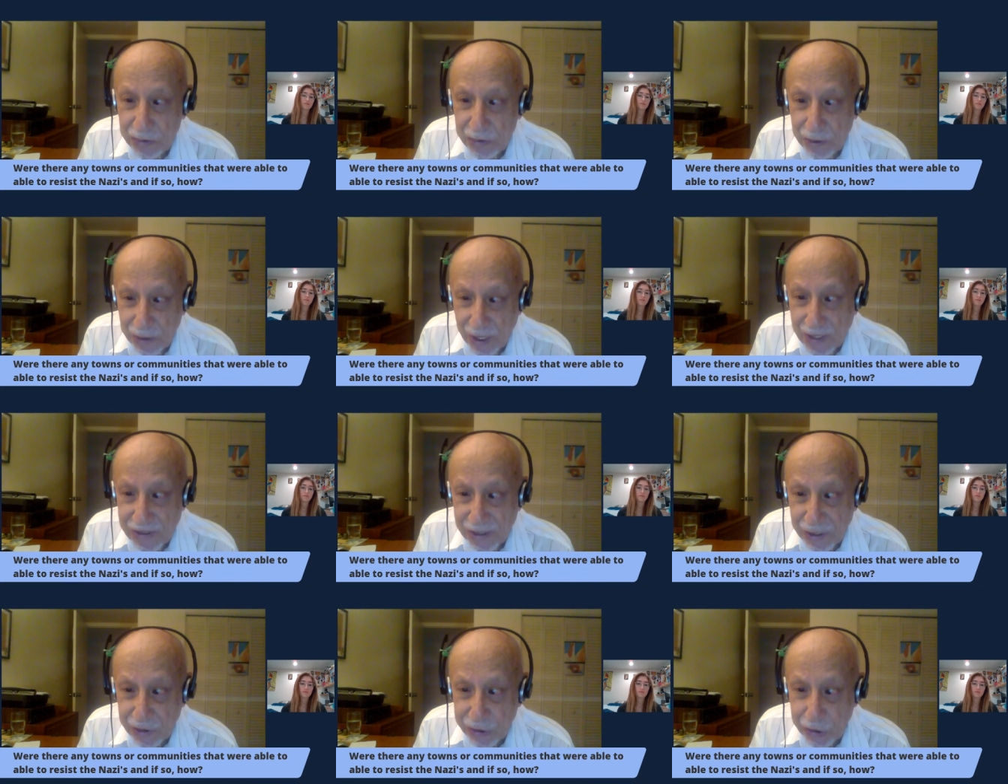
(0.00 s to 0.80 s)
That's
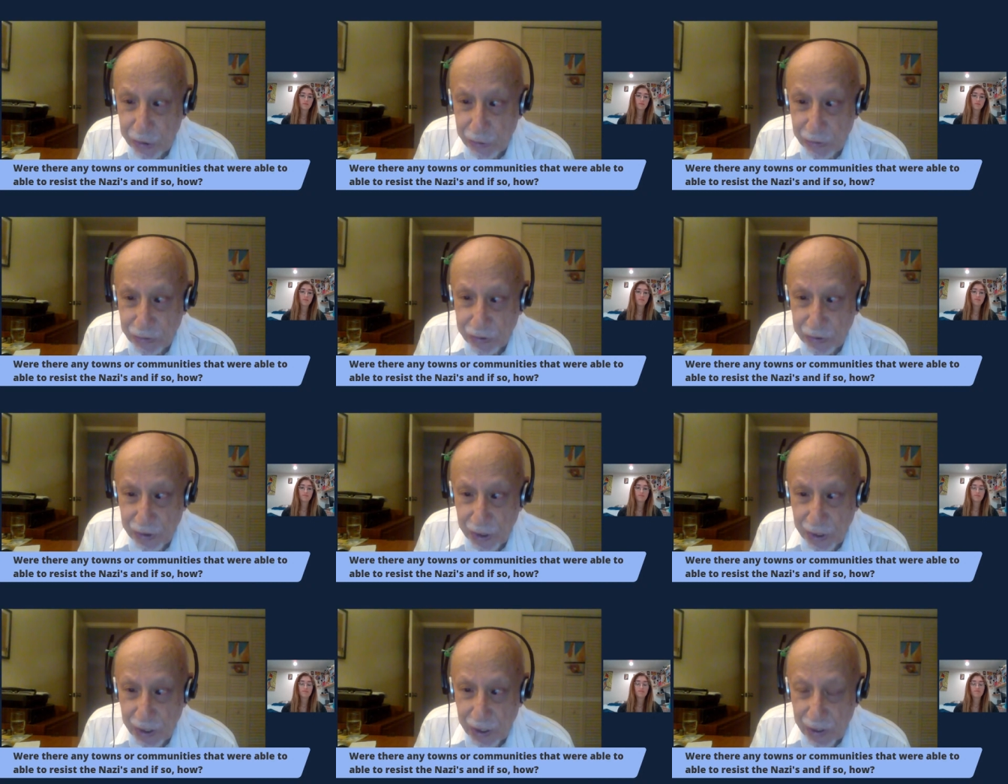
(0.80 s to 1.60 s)
the truth.
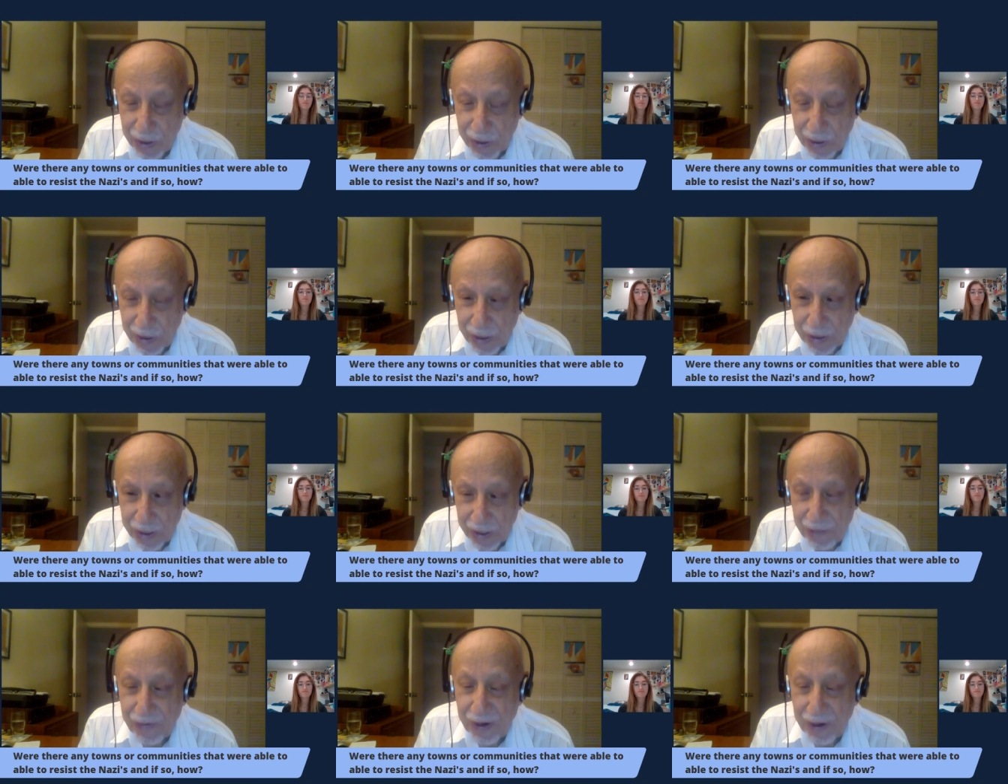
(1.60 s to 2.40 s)

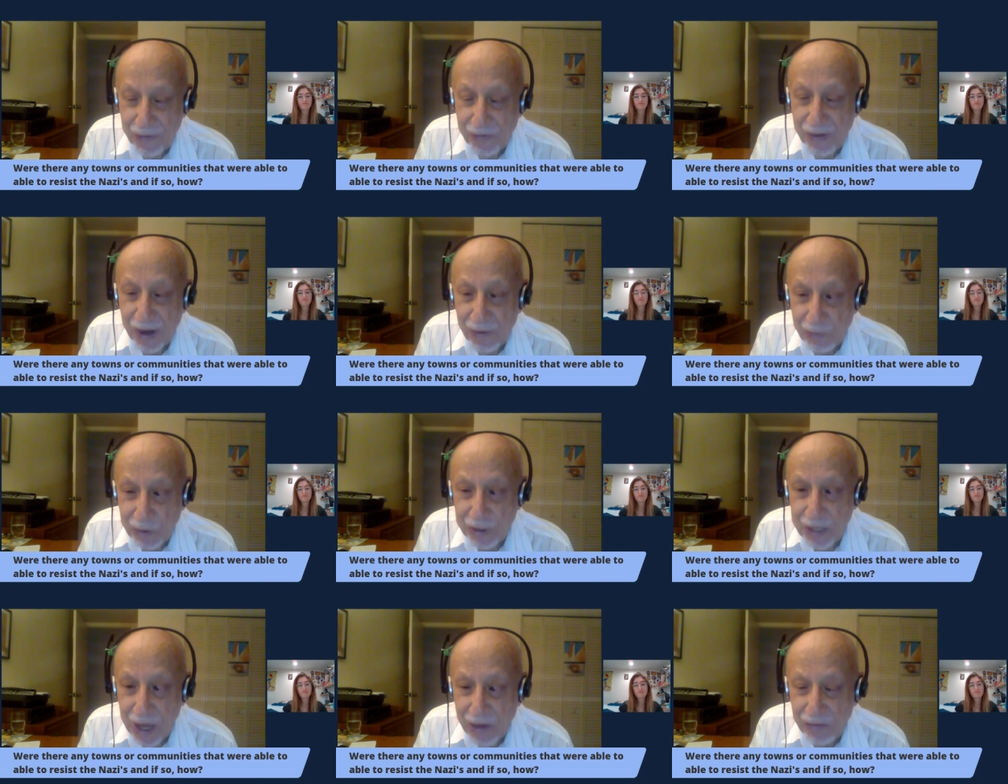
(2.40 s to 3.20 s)
Even if they would
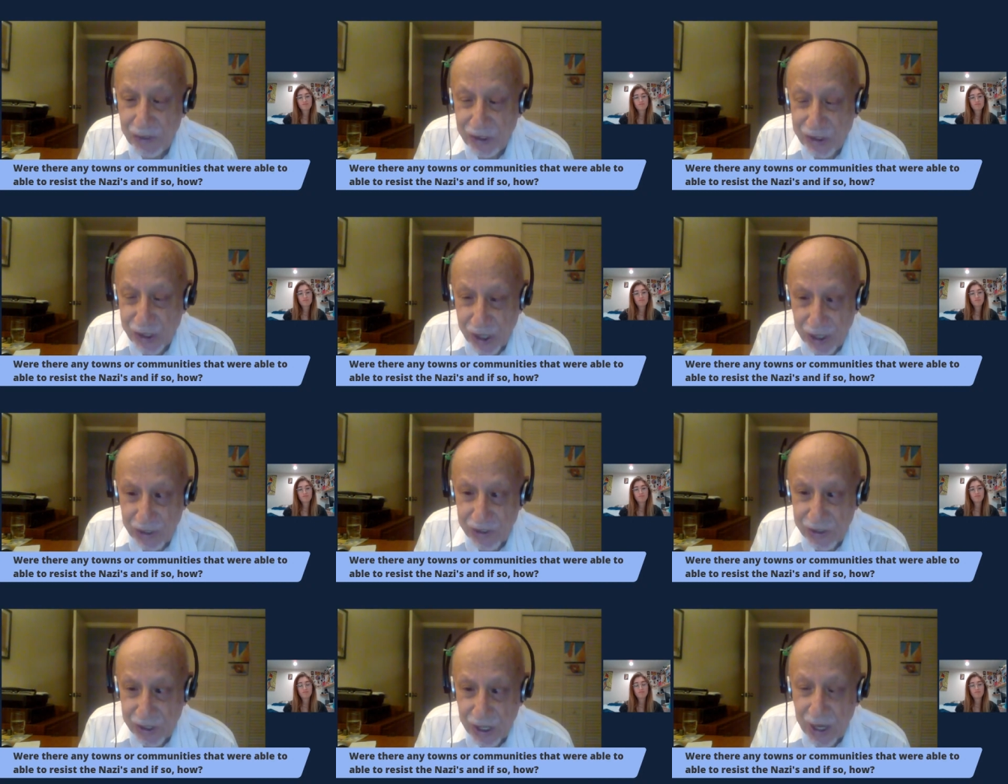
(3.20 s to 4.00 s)
have a
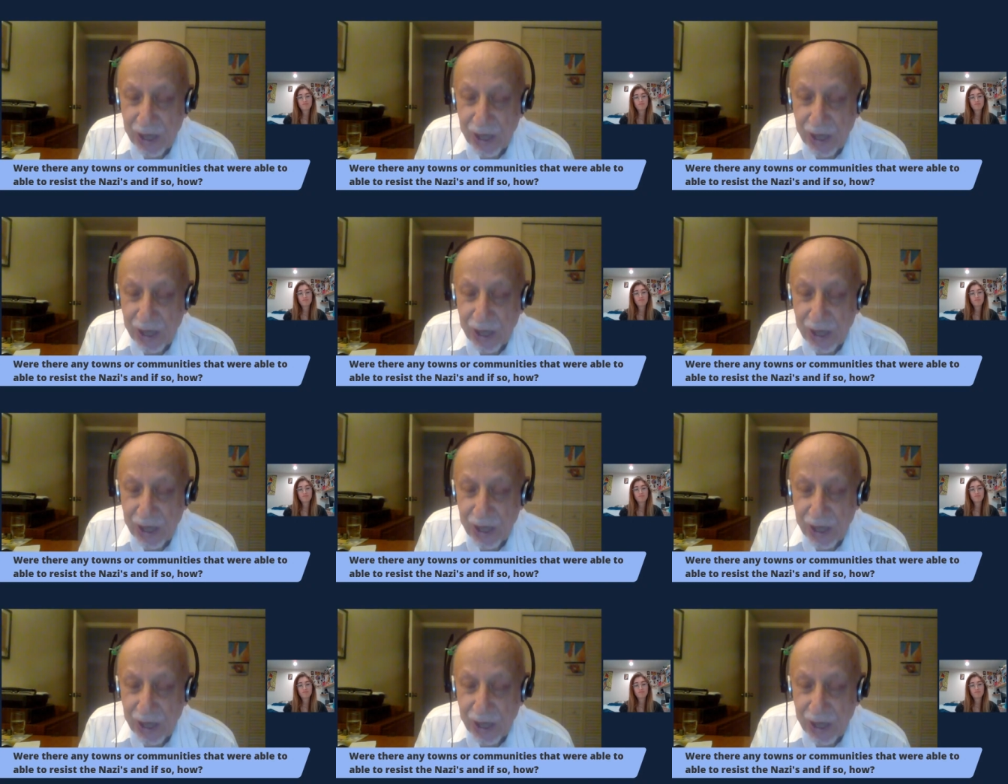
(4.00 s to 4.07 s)
chance,